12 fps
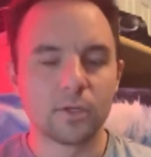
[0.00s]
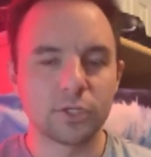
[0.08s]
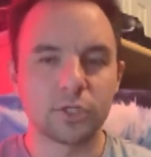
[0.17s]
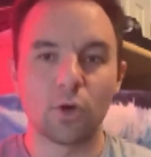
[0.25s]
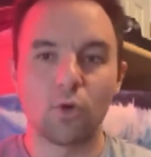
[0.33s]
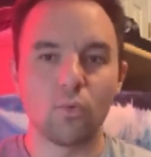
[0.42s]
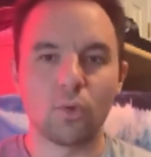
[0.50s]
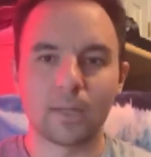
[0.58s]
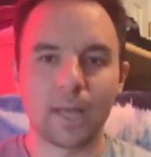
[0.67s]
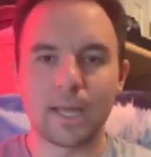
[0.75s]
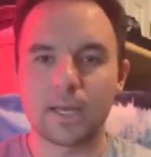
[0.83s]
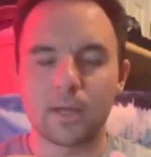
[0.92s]
So,
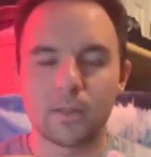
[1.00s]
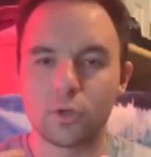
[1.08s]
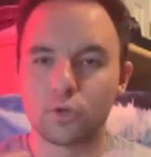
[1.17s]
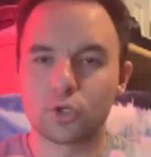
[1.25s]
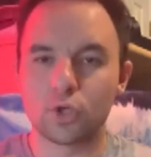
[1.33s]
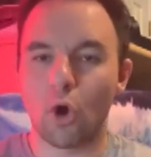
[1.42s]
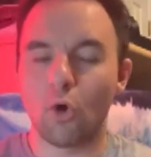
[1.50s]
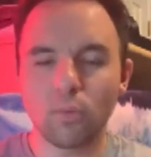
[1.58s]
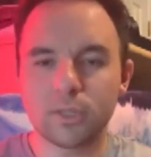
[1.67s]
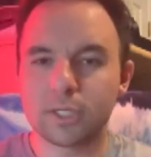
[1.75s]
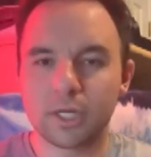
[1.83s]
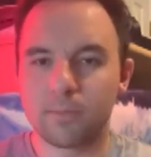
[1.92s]
like, there's
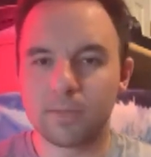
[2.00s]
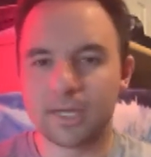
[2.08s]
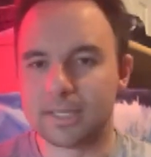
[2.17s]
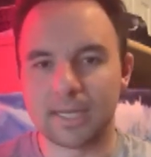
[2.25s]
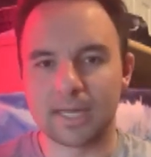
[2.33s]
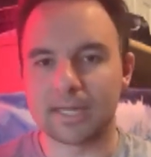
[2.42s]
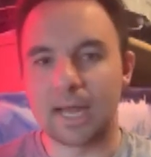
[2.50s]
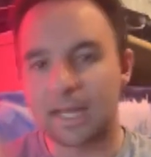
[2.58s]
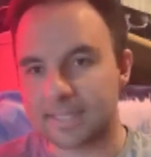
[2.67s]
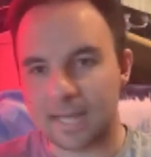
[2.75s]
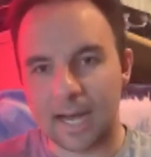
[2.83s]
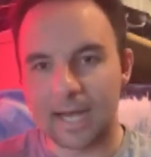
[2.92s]
always going to be a deck that
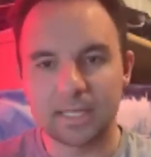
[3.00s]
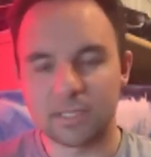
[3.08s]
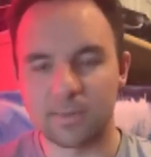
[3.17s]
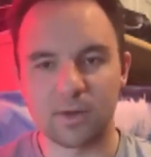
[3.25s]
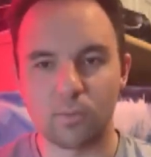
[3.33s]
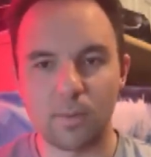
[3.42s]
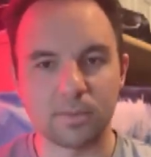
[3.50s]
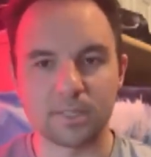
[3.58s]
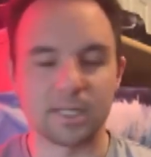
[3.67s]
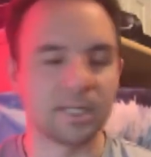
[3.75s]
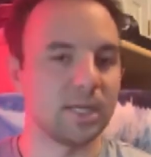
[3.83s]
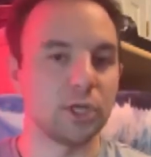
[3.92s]
has the highest amount of
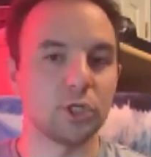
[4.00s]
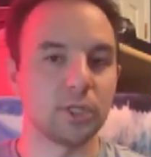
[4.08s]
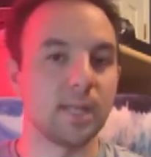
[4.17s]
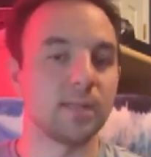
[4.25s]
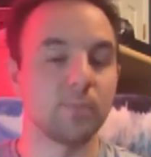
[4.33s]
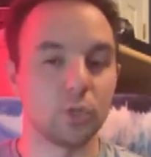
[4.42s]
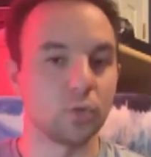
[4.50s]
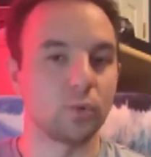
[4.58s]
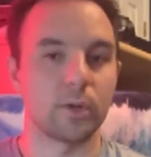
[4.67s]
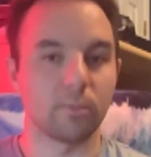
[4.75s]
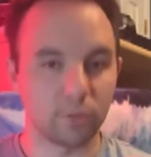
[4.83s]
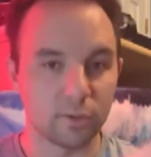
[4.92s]
representation that the
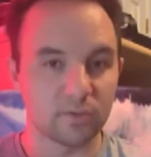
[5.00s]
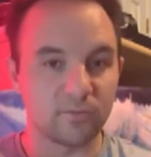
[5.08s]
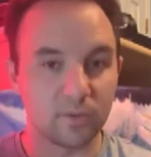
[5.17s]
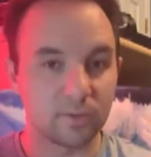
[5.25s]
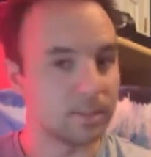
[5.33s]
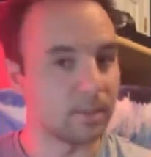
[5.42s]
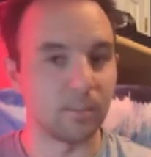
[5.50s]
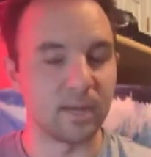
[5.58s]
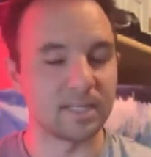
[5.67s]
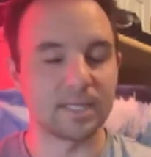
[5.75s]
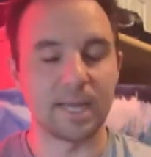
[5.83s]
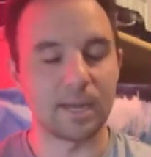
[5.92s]
majority of players feel is the
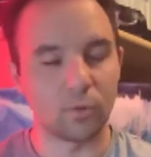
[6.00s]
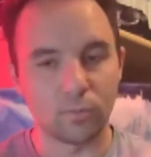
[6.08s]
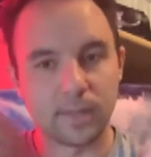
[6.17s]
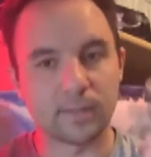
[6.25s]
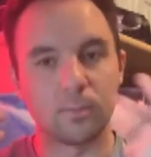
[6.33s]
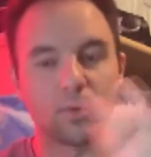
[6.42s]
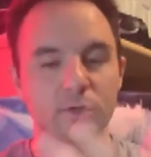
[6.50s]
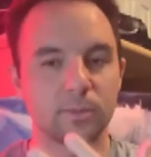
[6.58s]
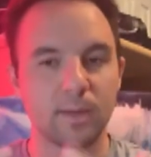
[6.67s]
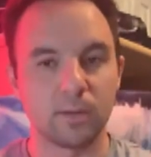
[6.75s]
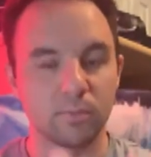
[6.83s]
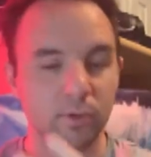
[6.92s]
best deck or that the most
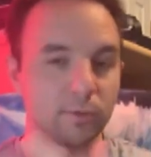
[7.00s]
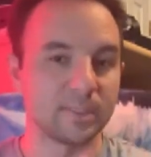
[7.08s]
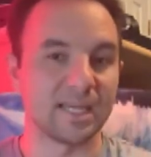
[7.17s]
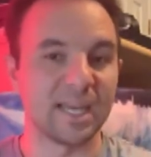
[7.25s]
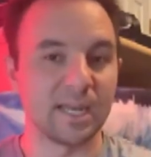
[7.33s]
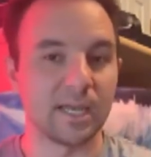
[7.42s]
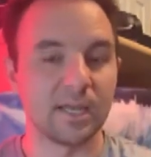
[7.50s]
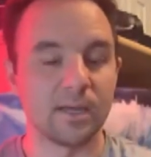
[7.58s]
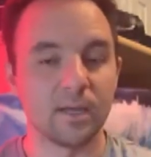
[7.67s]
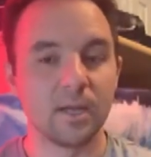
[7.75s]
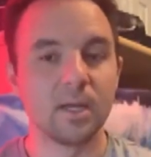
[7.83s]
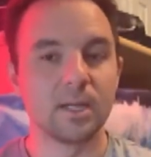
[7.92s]
amount of players get
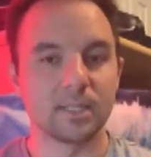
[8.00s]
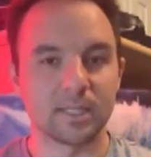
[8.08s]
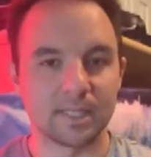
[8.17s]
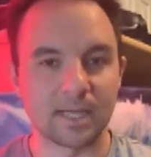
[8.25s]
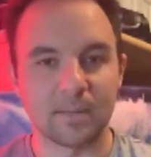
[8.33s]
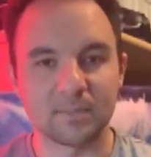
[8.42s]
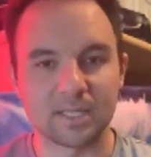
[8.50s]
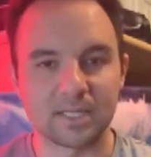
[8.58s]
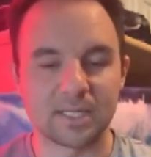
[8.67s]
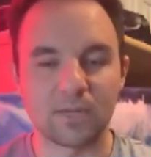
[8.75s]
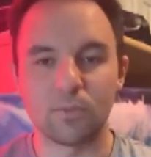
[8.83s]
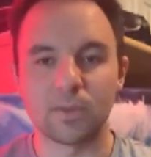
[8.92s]
in to the top
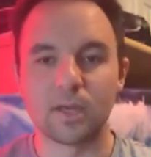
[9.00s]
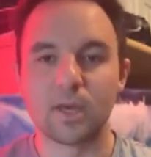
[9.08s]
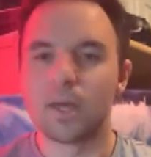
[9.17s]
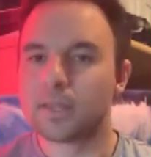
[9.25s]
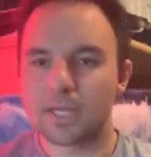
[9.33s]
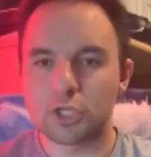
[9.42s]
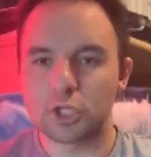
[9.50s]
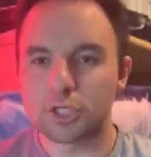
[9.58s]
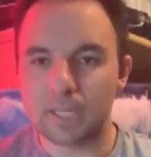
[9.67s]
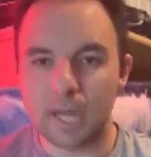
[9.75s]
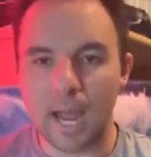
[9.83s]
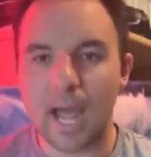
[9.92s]
16 with. That's
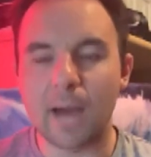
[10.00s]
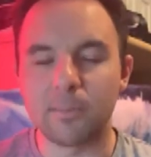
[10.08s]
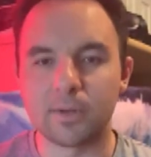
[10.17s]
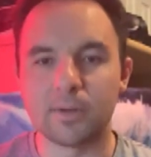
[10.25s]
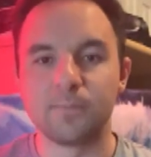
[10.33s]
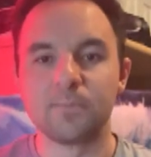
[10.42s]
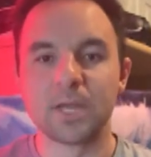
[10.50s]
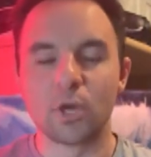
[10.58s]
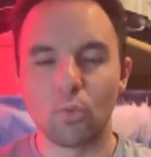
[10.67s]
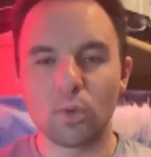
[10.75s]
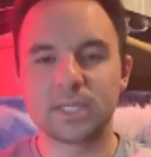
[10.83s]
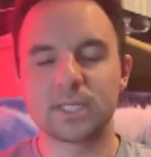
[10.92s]
just going to happen.
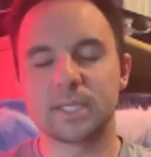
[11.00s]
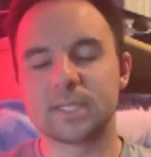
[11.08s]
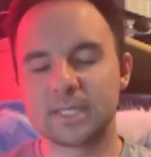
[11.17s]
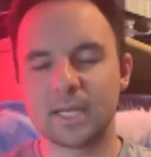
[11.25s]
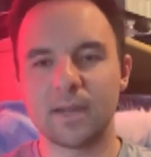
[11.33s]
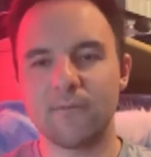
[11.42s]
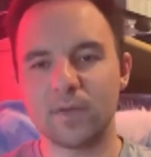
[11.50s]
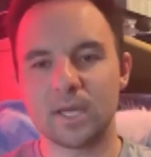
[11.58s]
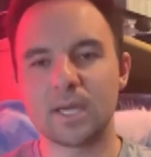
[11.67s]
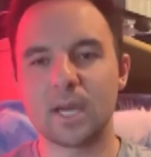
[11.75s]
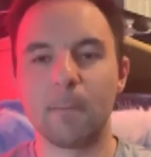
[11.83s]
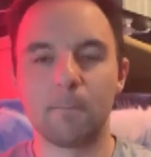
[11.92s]
What's
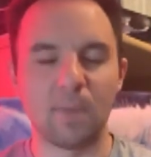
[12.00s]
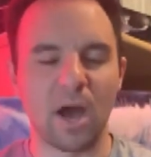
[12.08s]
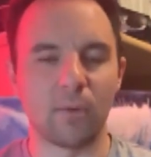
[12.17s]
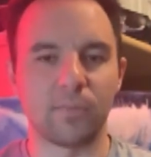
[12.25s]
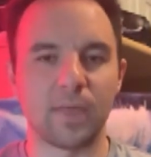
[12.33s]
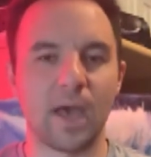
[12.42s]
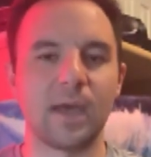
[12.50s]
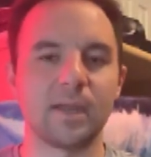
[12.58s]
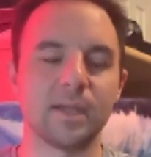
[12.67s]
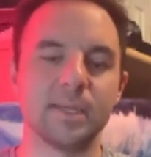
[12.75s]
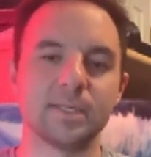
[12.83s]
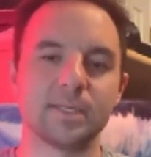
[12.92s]
significant about
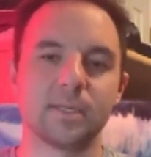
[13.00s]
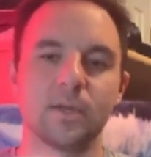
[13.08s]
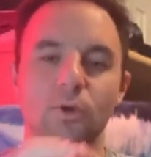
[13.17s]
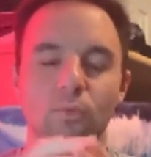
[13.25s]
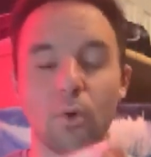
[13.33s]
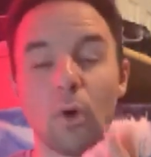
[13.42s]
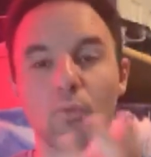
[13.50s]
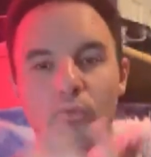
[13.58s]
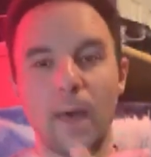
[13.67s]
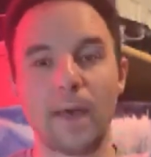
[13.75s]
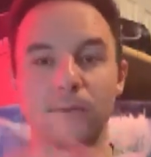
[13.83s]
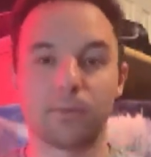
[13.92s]
that is, well,
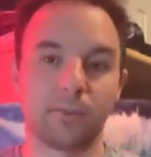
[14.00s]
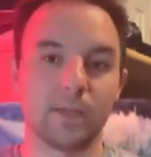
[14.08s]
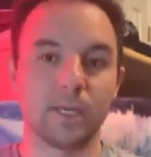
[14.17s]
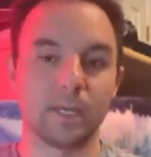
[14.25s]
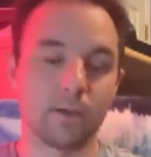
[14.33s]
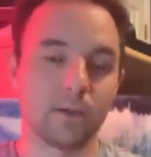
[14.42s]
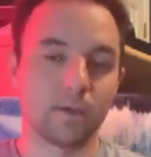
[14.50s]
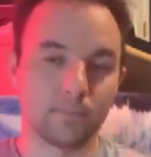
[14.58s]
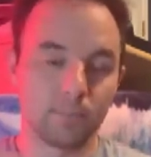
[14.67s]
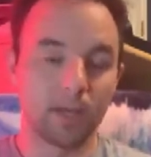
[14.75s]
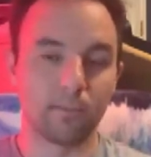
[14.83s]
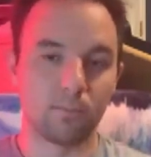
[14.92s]
rather the
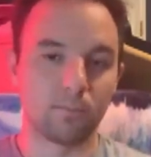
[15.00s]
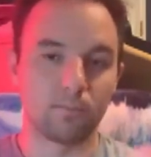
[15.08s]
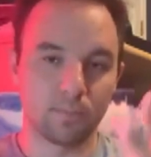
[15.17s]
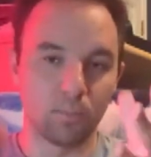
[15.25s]
number,